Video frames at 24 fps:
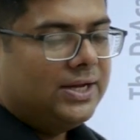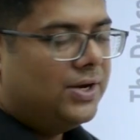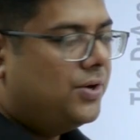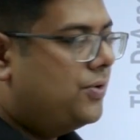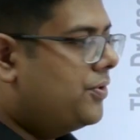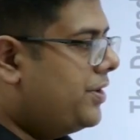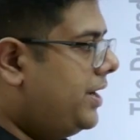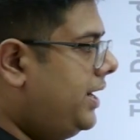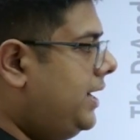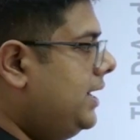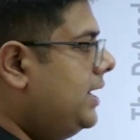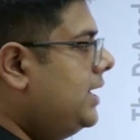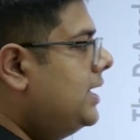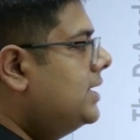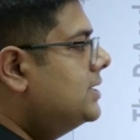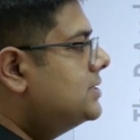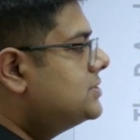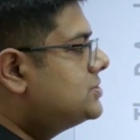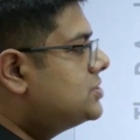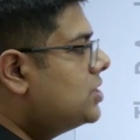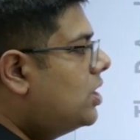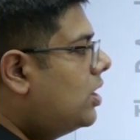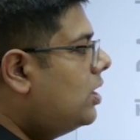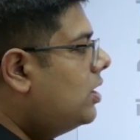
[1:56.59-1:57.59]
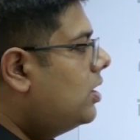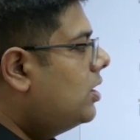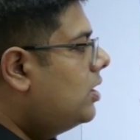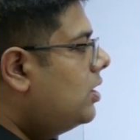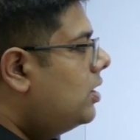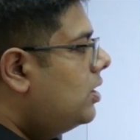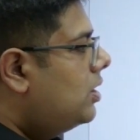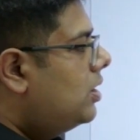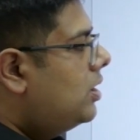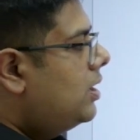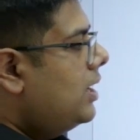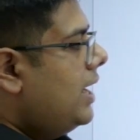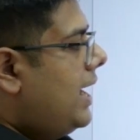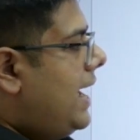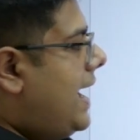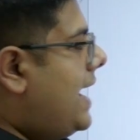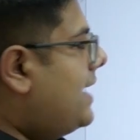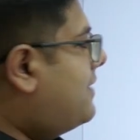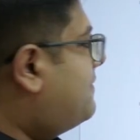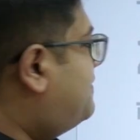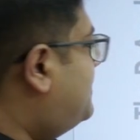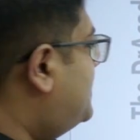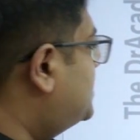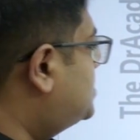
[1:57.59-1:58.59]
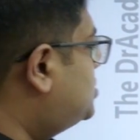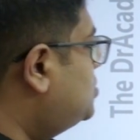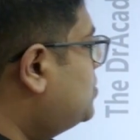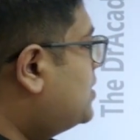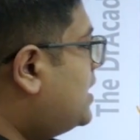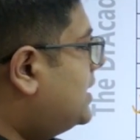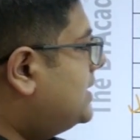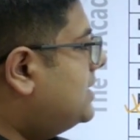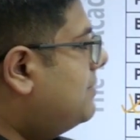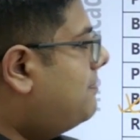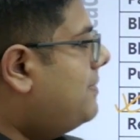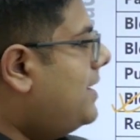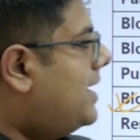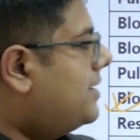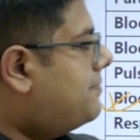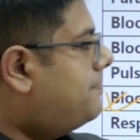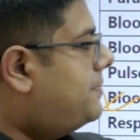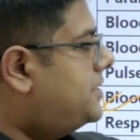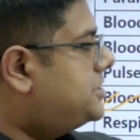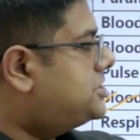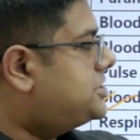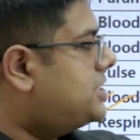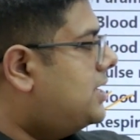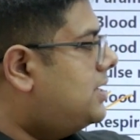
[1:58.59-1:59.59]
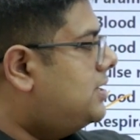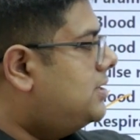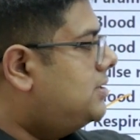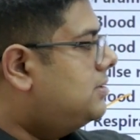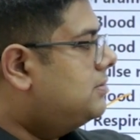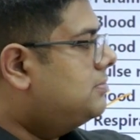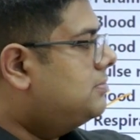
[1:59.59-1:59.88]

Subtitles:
Okay, so at first look at the blood pressure.